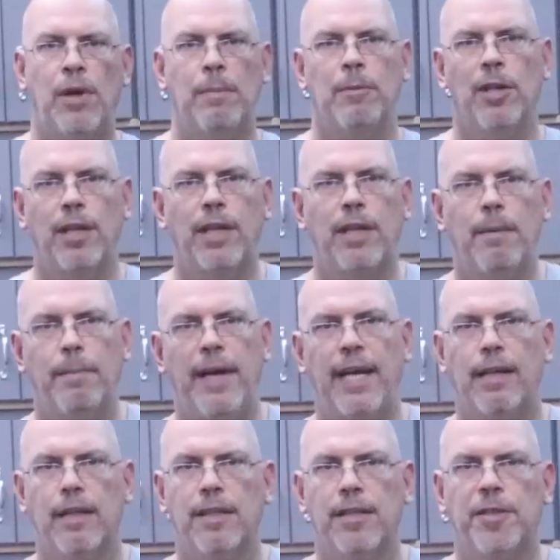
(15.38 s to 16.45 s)
I'm looking to
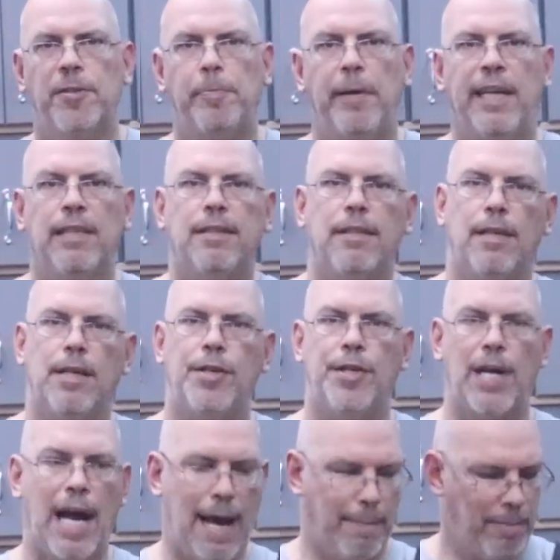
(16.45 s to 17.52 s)
make a little space in the
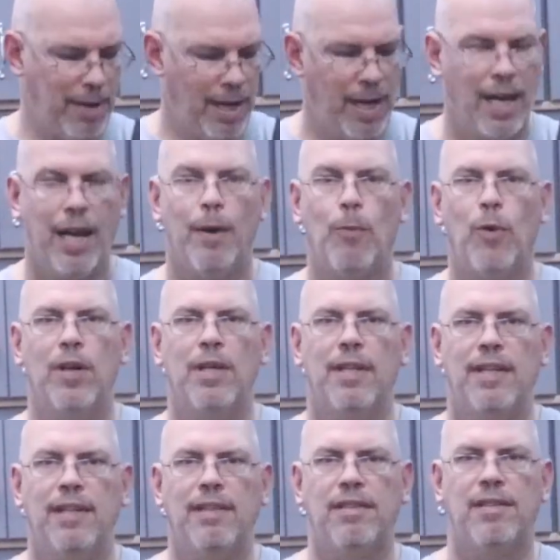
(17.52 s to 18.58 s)
shop, and one of
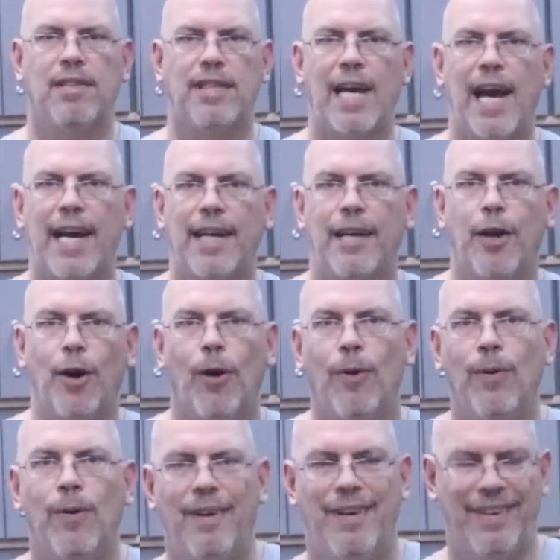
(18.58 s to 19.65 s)
these has got to
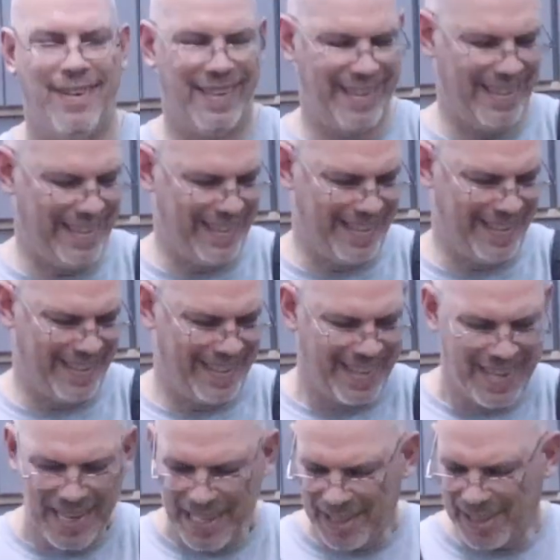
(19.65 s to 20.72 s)
go.
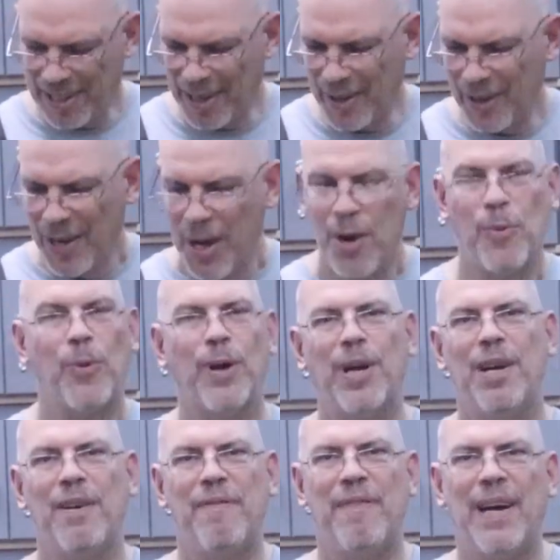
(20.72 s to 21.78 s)
So we're
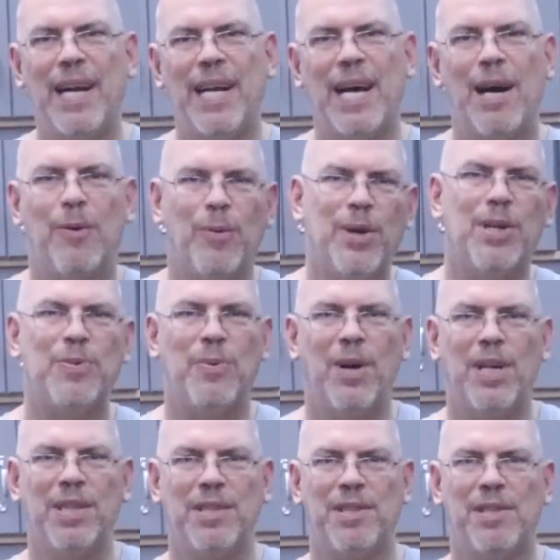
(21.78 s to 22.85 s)
going to find out which
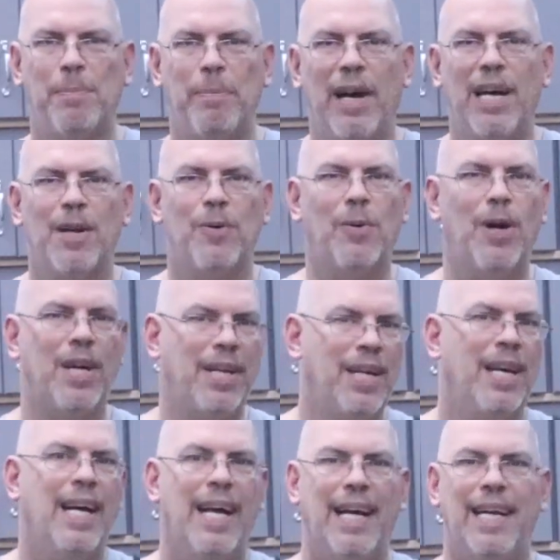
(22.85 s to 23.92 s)
one is the better one,
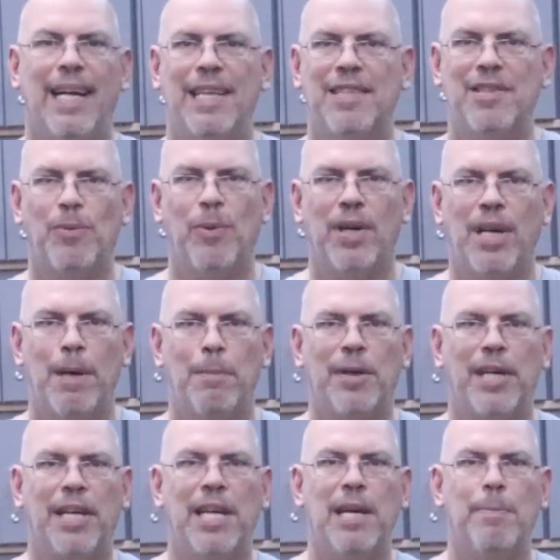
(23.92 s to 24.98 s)
and that's the one I'm
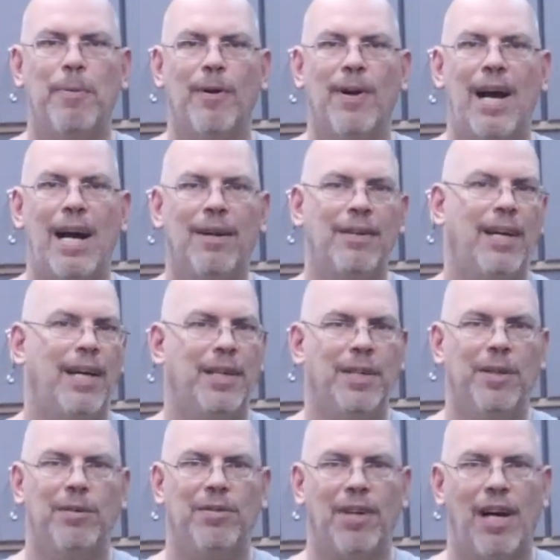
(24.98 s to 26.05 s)
going to keep around and
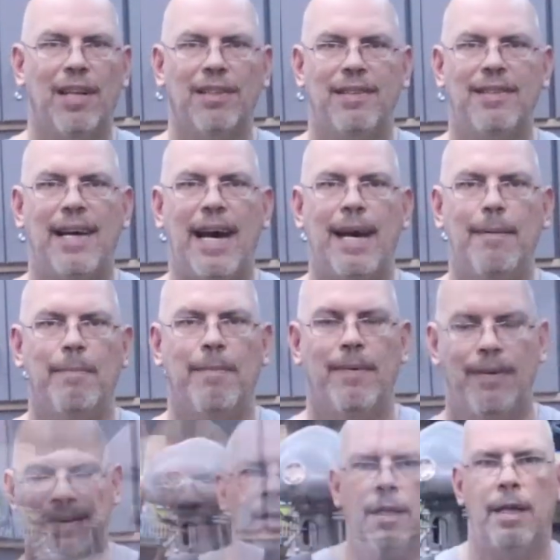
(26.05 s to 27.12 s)
use all the time.
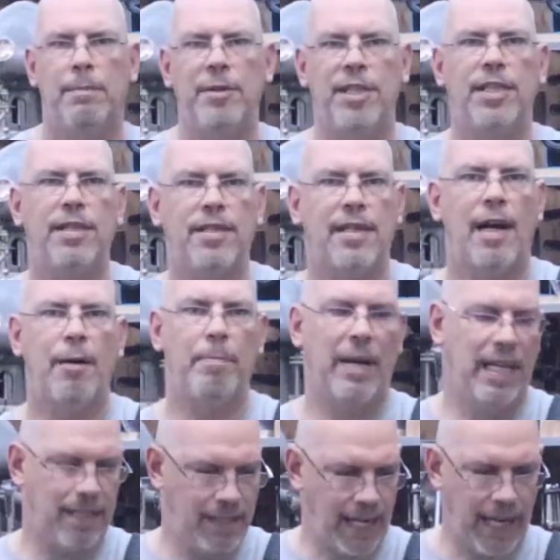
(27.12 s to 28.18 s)
Let me just start
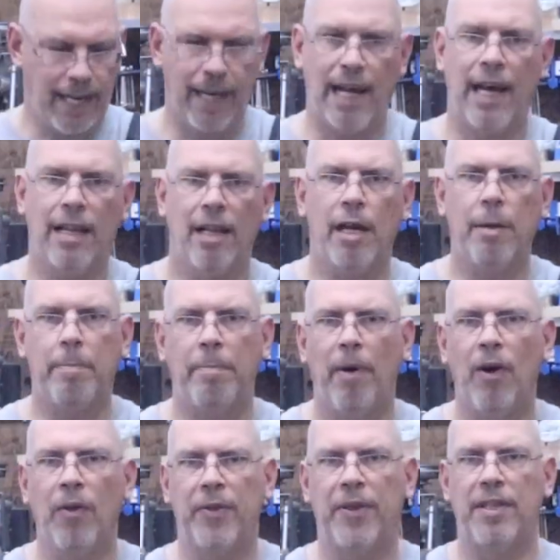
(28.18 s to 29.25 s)
by saying I like
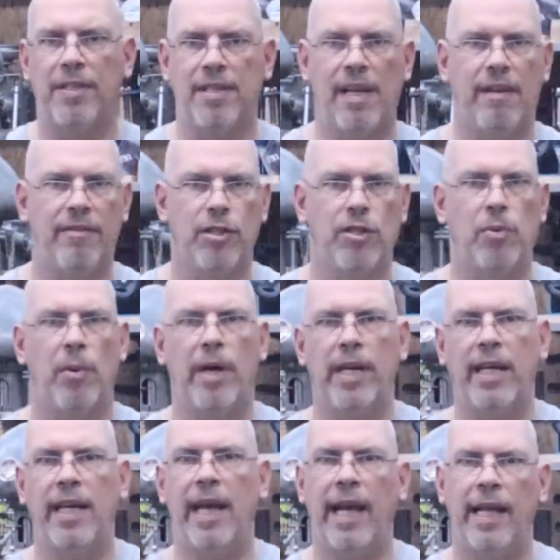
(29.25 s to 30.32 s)
both the
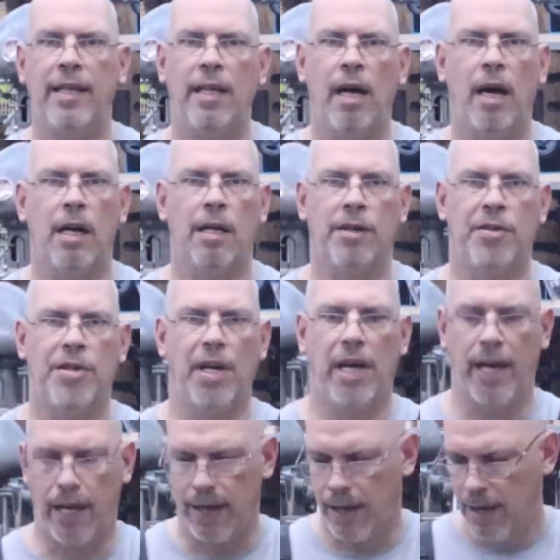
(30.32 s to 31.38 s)
720 and the Auto
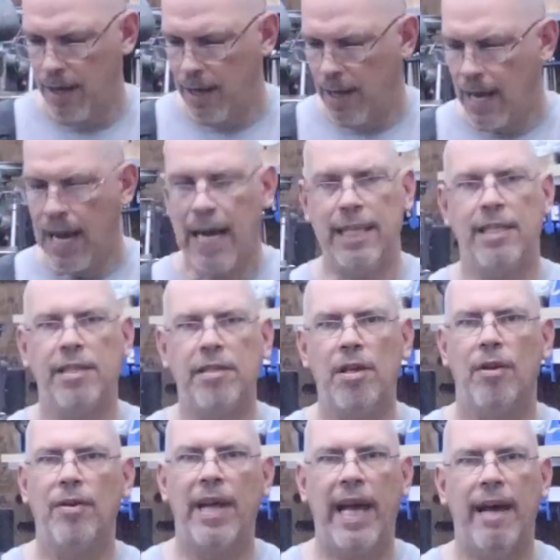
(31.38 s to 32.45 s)
Jig. I just
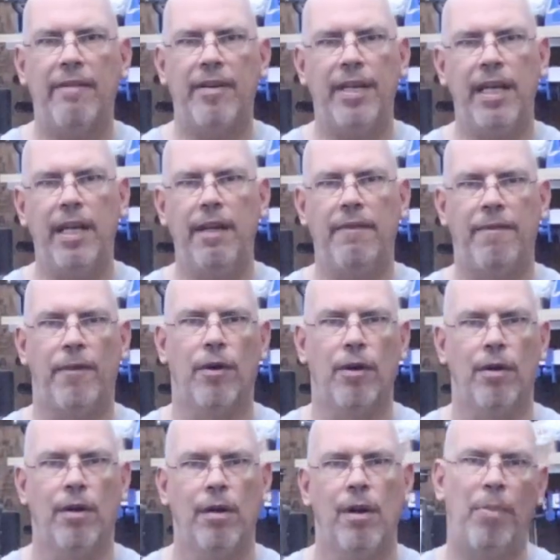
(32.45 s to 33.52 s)
don't have a need
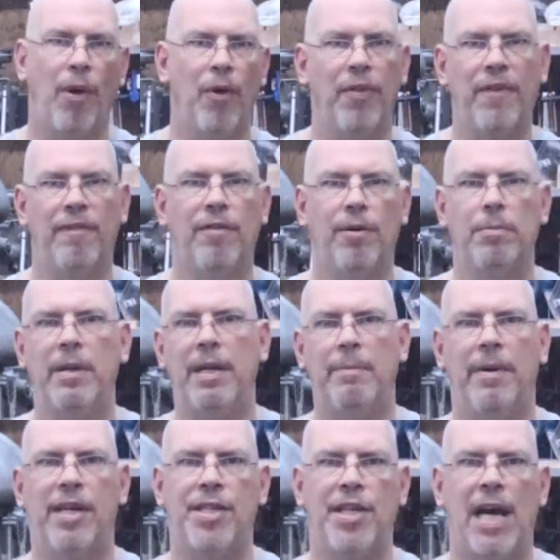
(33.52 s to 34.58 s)
for both of them in
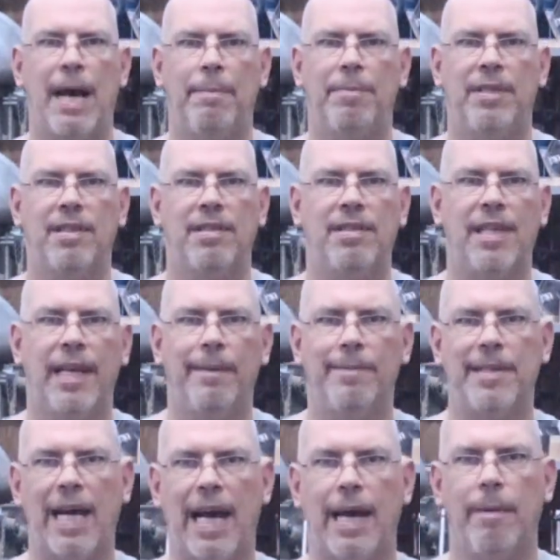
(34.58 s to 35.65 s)
my shop at the same
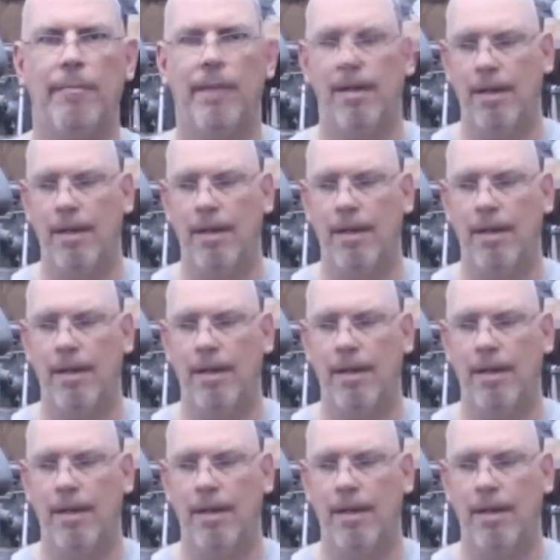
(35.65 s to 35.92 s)
time.